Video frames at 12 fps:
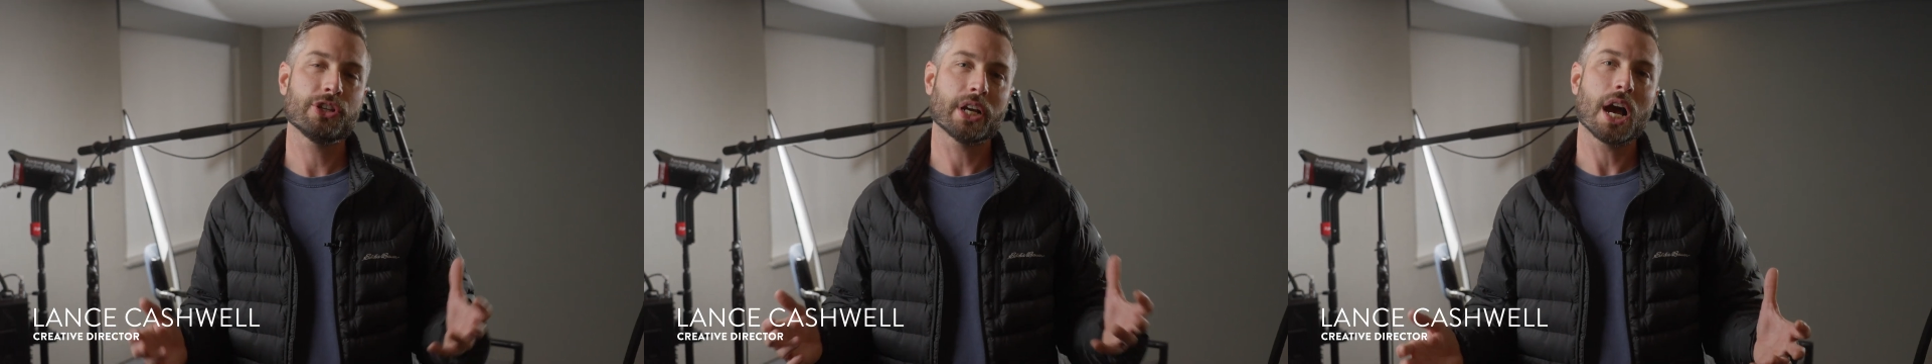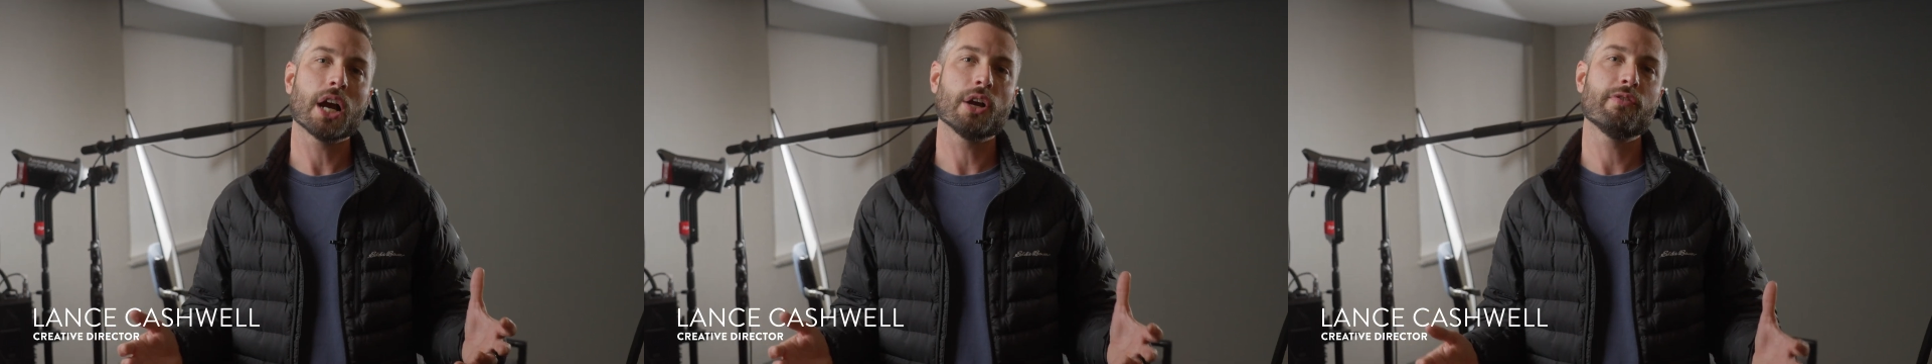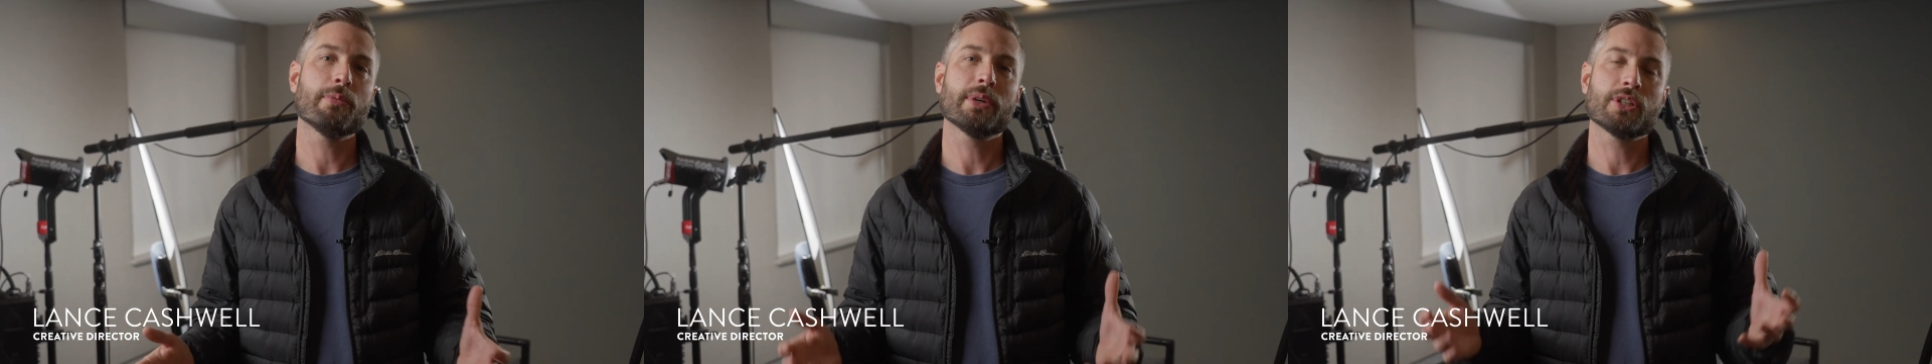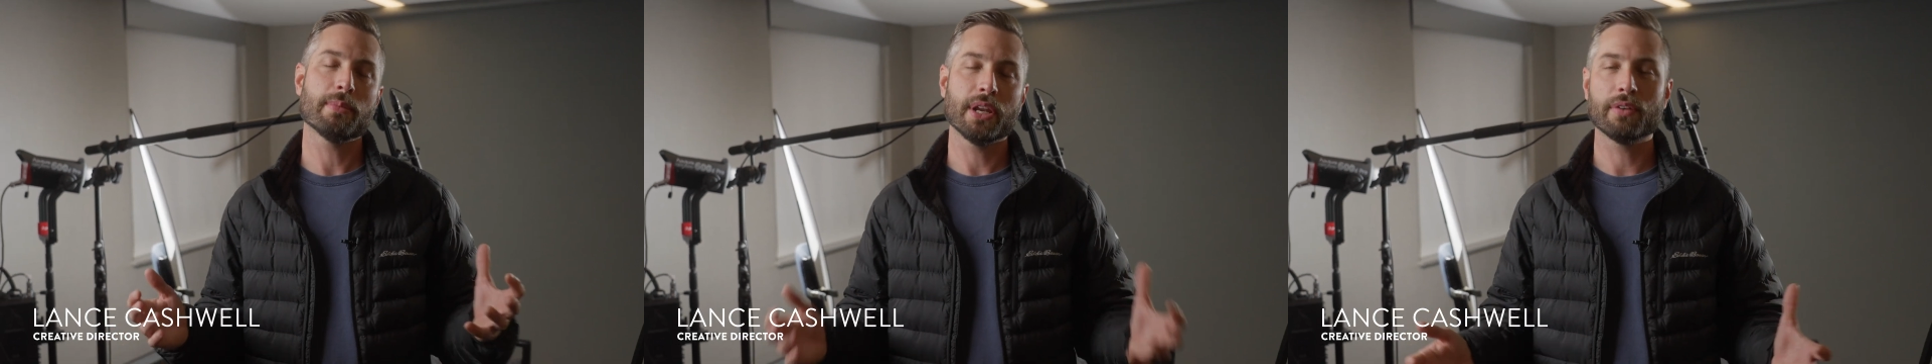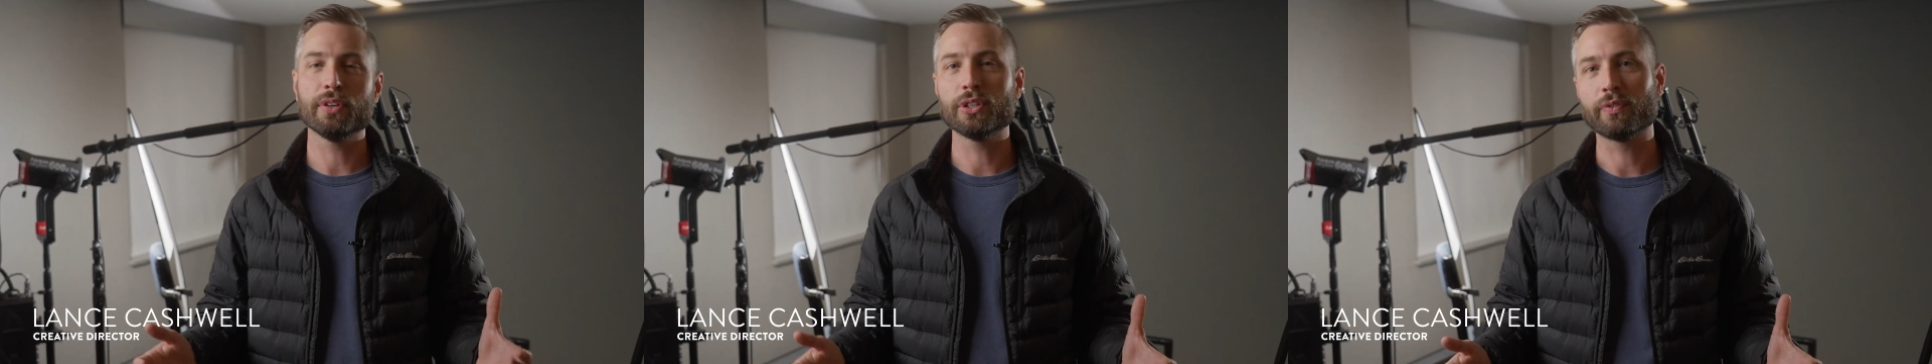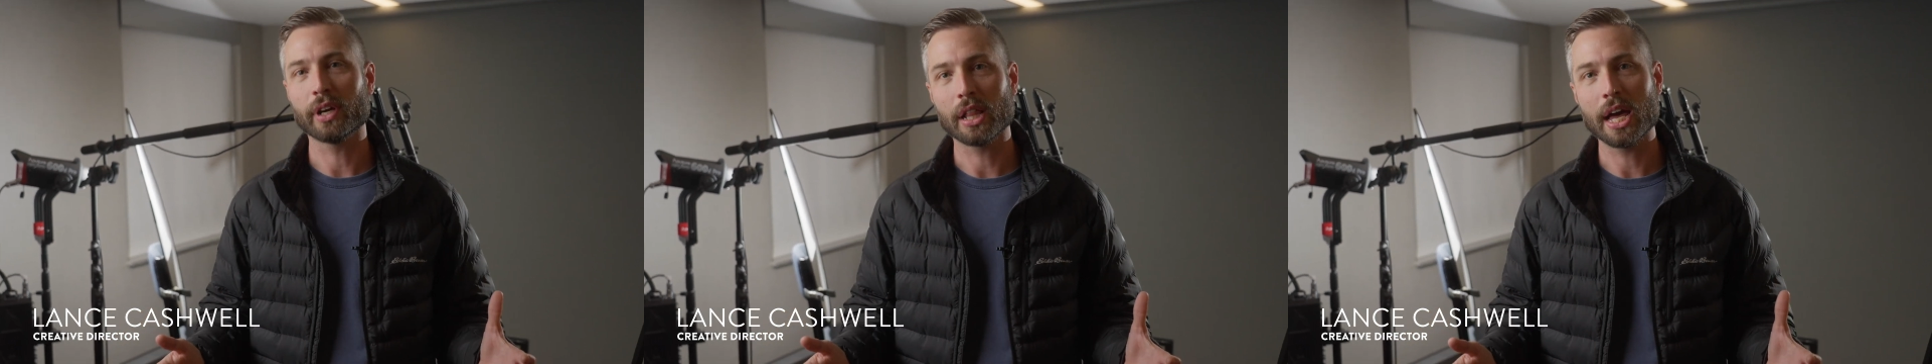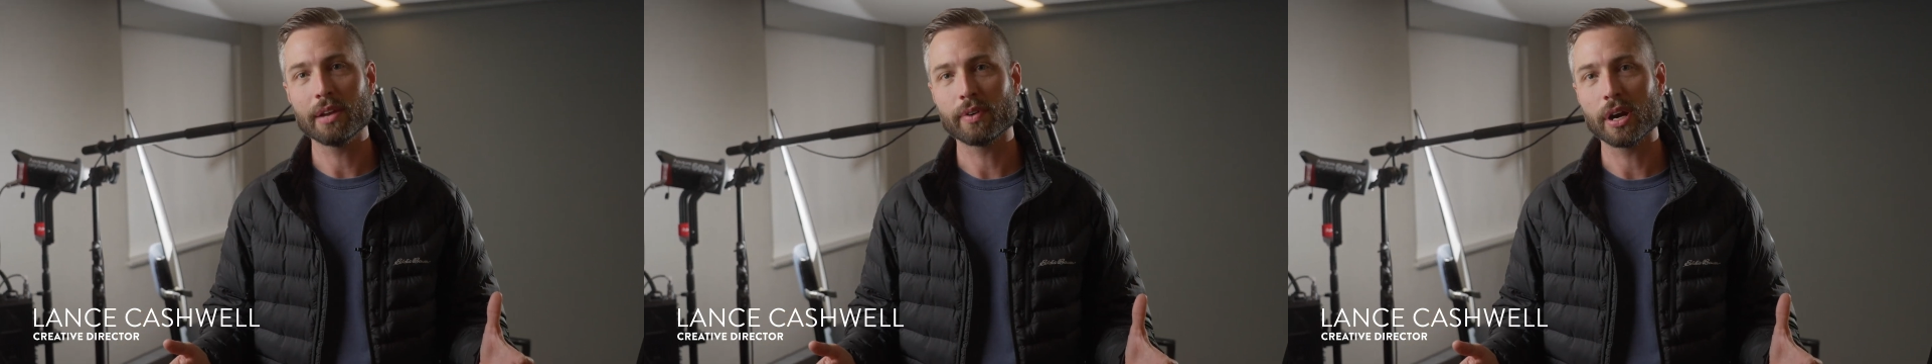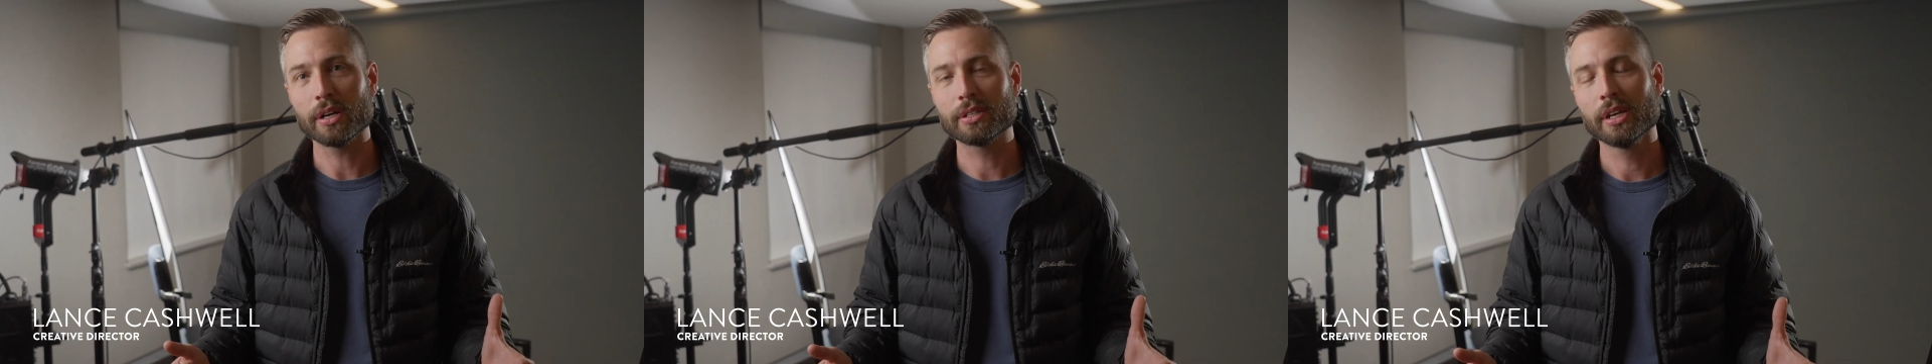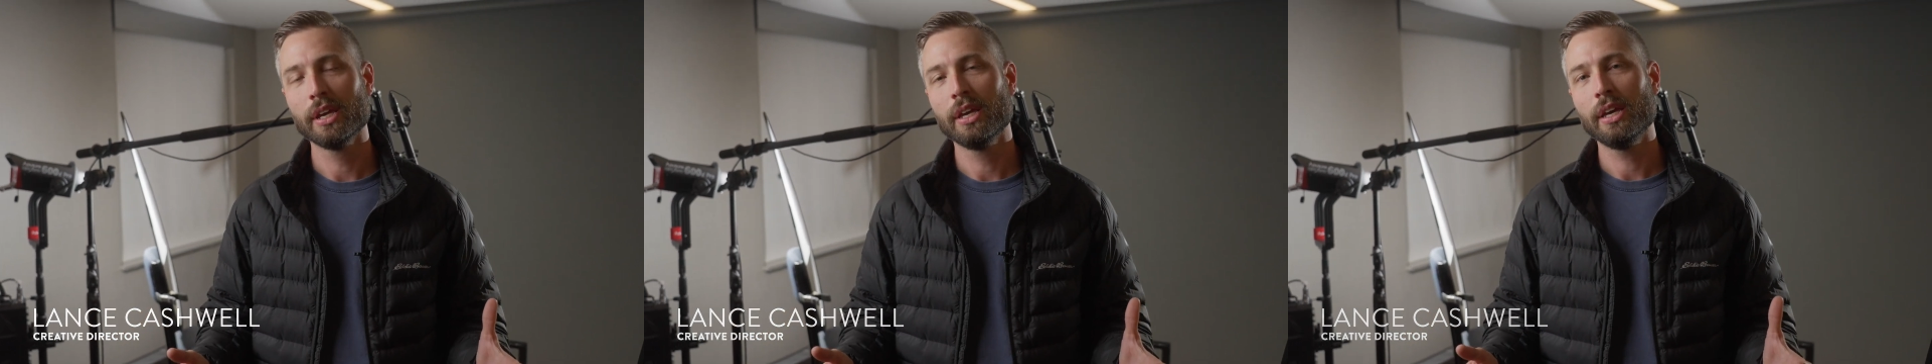Chicago filming some interviews for a client of ours.